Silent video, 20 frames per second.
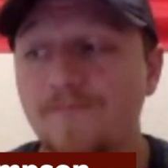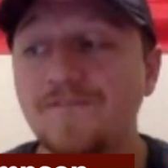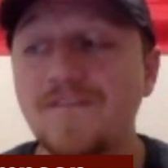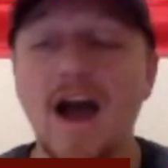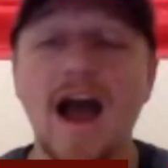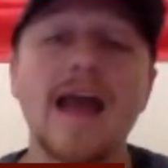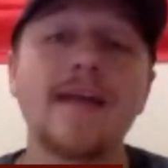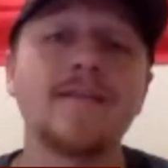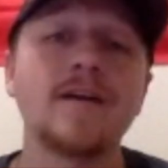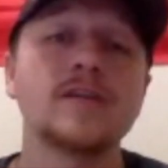
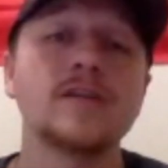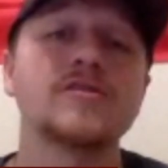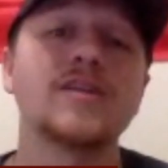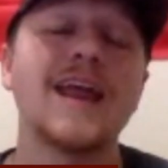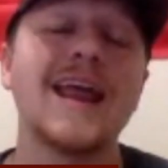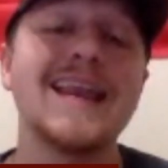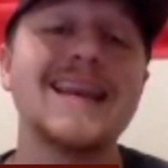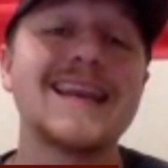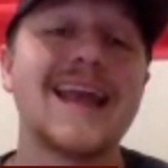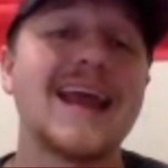
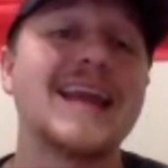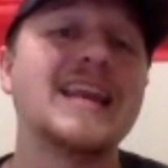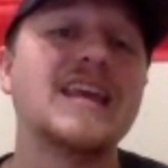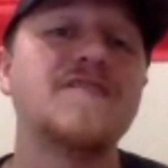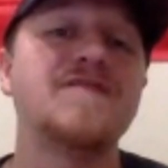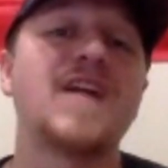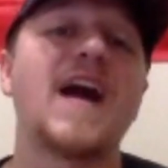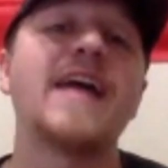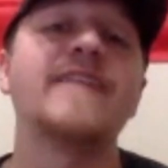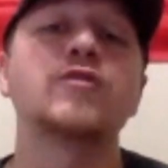
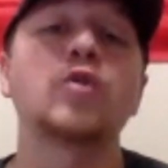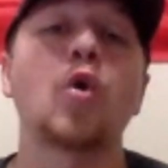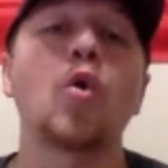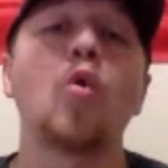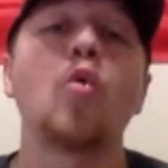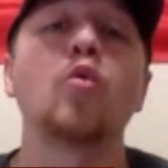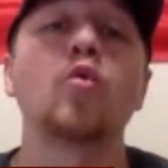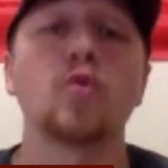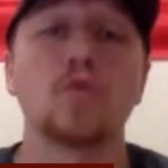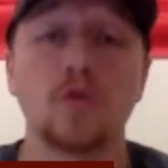595
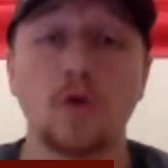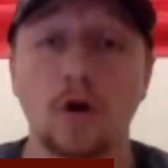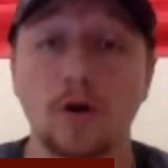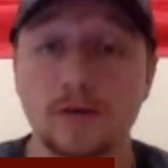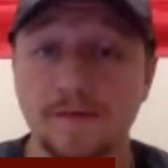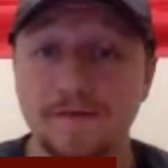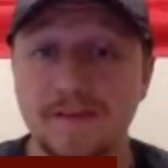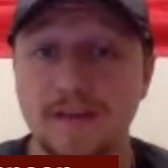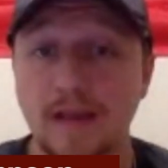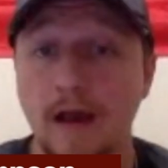total
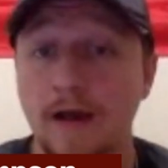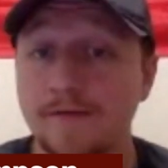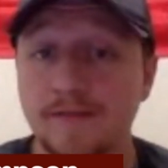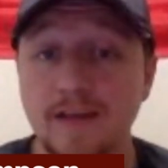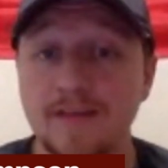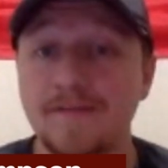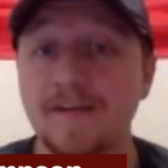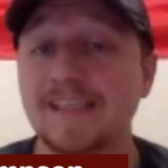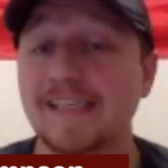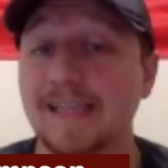yards
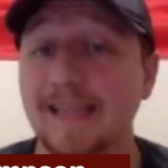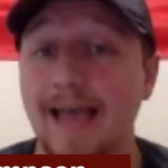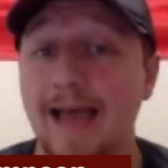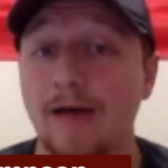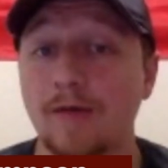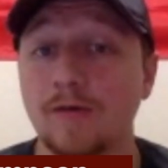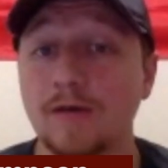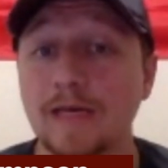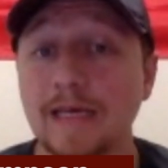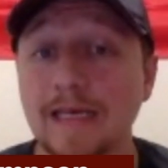of defense
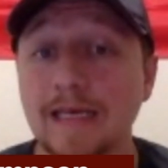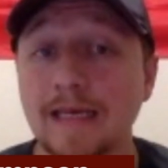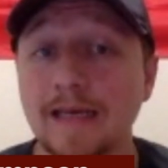allowed.